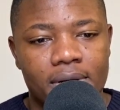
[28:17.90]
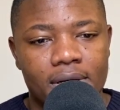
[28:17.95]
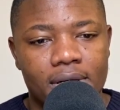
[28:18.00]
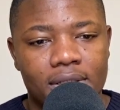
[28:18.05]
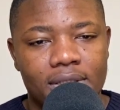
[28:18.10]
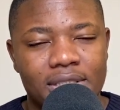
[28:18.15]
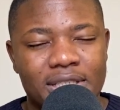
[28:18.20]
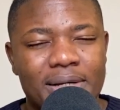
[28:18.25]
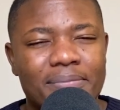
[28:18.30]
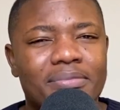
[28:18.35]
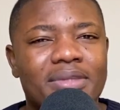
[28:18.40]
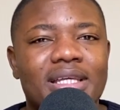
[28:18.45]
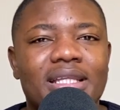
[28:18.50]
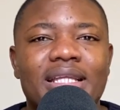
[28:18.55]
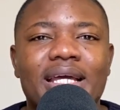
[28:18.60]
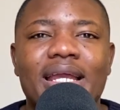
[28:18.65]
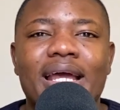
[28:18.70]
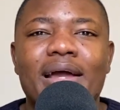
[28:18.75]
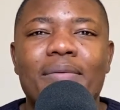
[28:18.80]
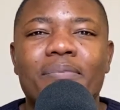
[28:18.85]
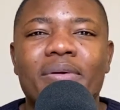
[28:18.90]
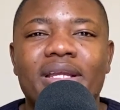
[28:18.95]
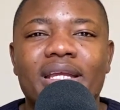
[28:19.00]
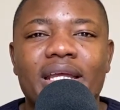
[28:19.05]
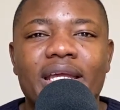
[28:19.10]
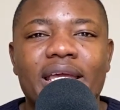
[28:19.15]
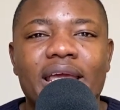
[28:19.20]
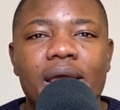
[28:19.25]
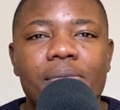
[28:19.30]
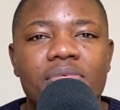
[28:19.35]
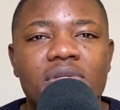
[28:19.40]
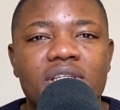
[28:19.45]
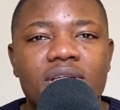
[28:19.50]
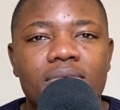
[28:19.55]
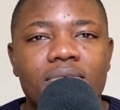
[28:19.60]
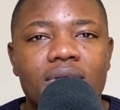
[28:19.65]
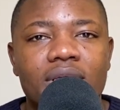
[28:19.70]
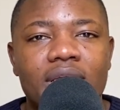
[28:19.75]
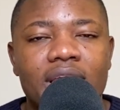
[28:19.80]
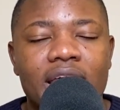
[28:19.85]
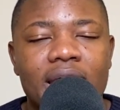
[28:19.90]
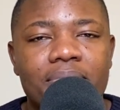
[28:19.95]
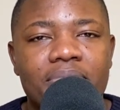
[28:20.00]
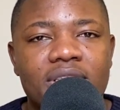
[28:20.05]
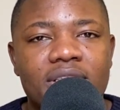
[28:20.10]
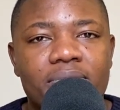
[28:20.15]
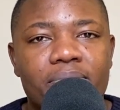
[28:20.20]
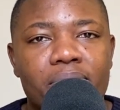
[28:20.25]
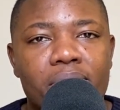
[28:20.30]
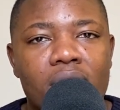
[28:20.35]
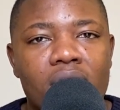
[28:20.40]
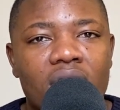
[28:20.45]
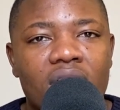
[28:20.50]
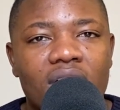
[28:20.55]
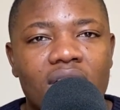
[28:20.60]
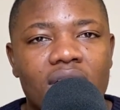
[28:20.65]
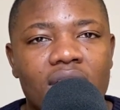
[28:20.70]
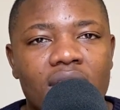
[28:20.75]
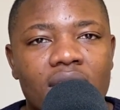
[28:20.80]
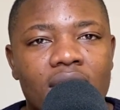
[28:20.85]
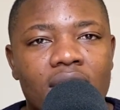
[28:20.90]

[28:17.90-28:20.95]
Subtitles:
something that happened in Kempton Park.